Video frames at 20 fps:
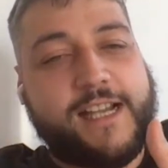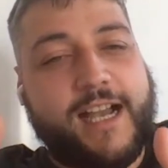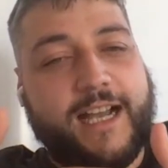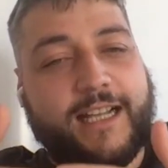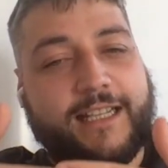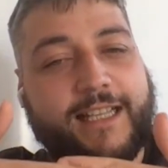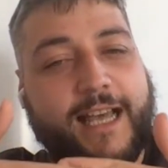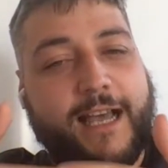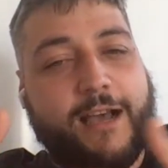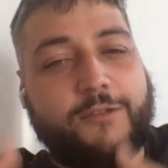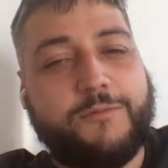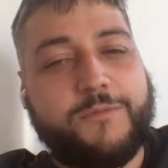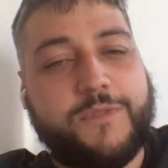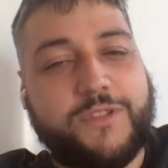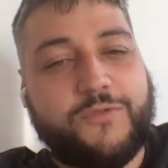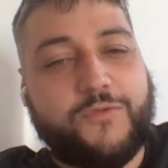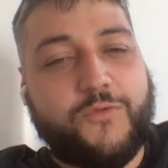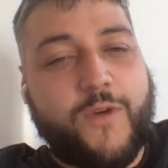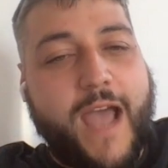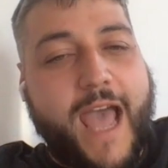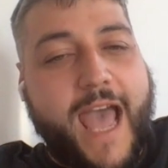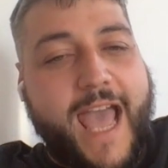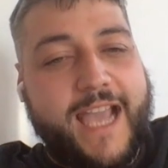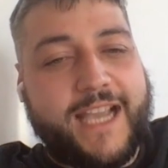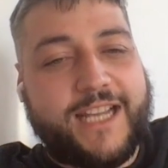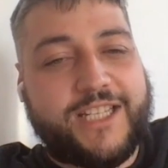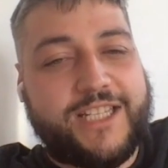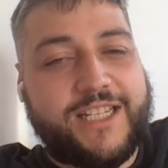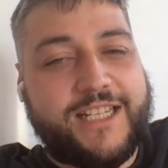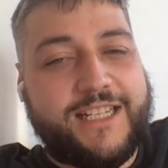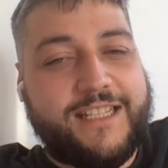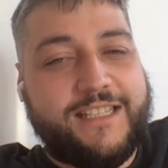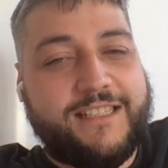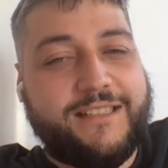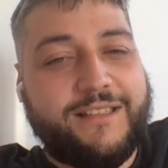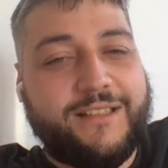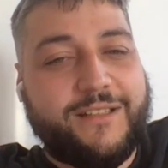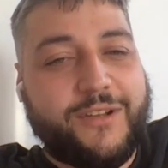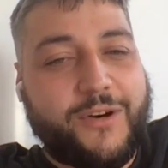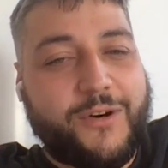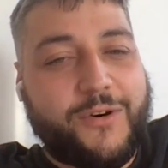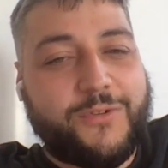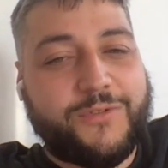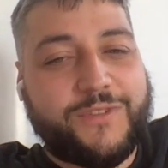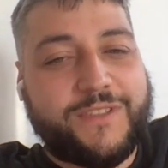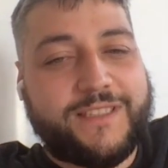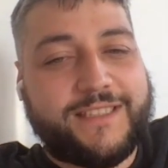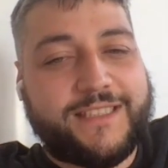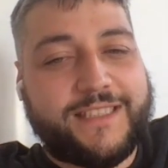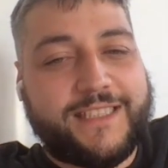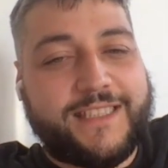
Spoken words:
allowed me to actually load